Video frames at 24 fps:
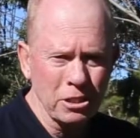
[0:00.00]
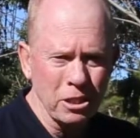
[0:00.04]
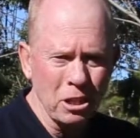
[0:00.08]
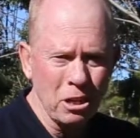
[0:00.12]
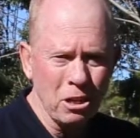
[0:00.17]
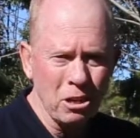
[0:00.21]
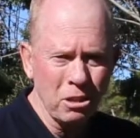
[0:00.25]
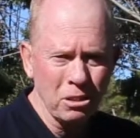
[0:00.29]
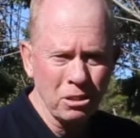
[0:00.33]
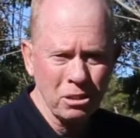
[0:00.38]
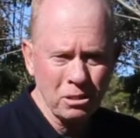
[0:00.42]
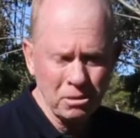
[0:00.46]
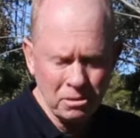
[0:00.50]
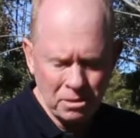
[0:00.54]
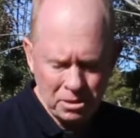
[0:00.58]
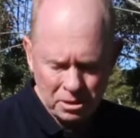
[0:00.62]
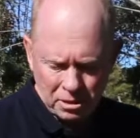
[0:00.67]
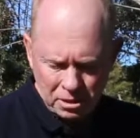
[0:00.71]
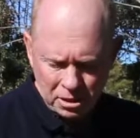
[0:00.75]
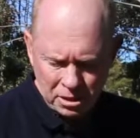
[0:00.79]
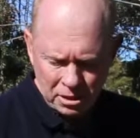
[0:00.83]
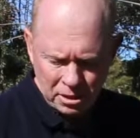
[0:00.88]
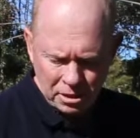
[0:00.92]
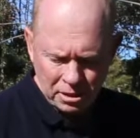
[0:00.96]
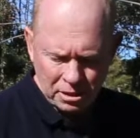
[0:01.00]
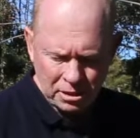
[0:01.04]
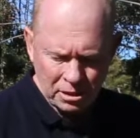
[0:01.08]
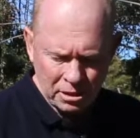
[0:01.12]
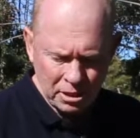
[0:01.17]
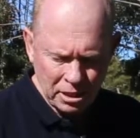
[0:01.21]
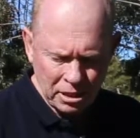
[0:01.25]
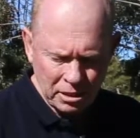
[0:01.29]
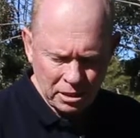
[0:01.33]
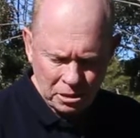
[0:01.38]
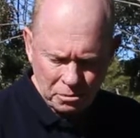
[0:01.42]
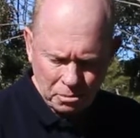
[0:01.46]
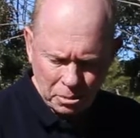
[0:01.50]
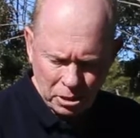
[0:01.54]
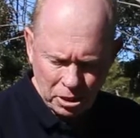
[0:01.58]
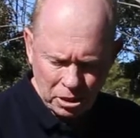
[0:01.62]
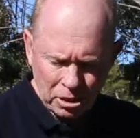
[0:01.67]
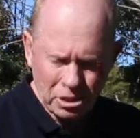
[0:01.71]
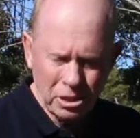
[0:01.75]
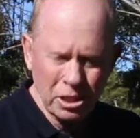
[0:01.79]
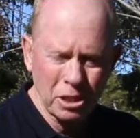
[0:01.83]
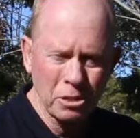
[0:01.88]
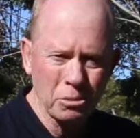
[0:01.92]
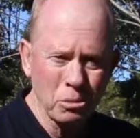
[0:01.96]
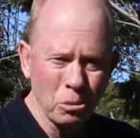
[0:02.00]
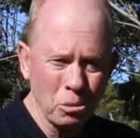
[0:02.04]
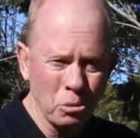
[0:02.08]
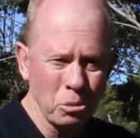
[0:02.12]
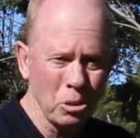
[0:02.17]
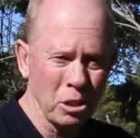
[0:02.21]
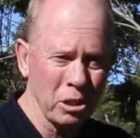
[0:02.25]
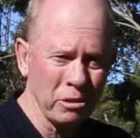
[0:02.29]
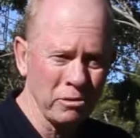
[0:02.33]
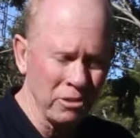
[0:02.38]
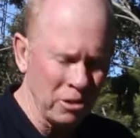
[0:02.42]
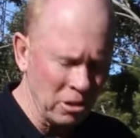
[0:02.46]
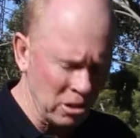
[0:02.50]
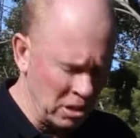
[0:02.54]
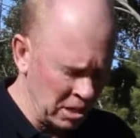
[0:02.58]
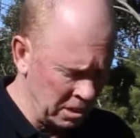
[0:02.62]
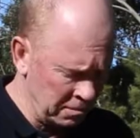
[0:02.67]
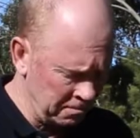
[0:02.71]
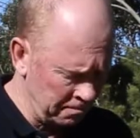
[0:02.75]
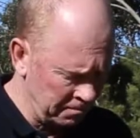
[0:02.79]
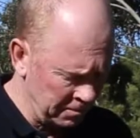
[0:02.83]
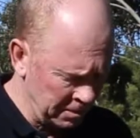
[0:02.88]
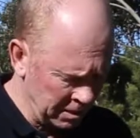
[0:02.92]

long, then this process will work fine.